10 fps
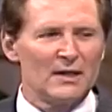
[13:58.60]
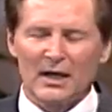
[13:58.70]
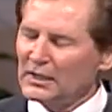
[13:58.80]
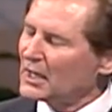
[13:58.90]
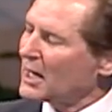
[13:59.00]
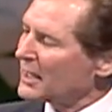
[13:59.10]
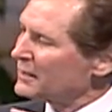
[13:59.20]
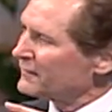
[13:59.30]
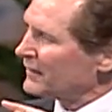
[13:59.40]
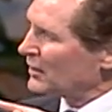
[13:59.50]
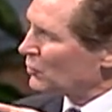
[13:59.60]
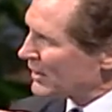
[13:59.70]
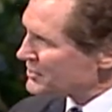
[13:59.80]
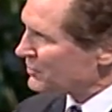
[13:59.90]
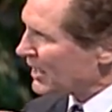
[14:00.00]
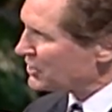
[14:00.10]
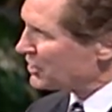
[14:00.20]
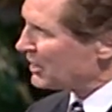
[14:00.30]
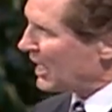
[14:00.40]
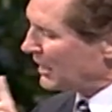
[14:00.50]
any kind of a
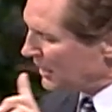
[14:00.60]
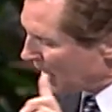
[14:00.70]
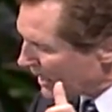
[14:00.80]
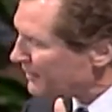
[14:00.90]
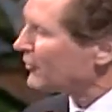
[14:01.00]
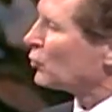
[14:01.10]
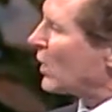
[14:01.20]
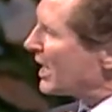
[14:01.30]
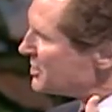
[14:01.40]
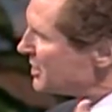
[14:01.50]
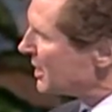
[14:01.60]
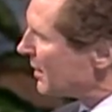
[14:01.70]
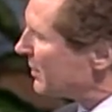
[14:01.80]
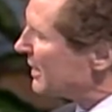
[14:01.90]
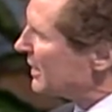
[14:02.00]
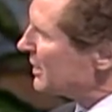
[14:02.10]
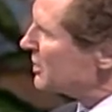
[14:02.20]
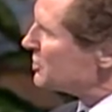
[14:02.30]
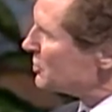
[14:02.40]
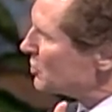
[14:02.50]
resurrection, any kind of a rising up
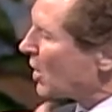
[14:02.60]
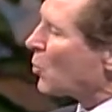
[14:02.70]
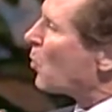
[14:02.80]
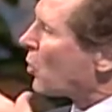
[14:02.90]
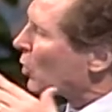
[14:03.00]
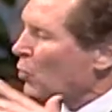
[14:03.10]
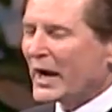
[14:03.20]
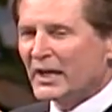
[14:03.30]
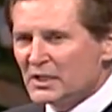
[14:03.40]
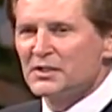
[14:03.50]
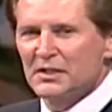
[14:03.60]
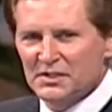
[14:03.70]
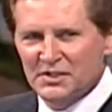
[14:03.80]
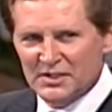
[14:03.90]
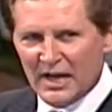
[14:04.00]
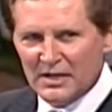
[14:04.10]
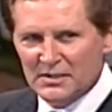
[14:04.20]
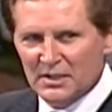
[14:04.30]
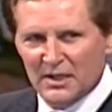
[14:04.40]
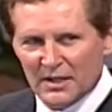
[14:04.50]
into a more awakened state
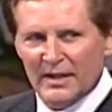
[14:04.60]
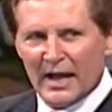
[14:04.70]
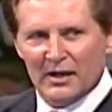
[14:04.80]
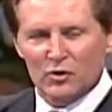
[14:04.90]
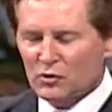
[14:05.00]
that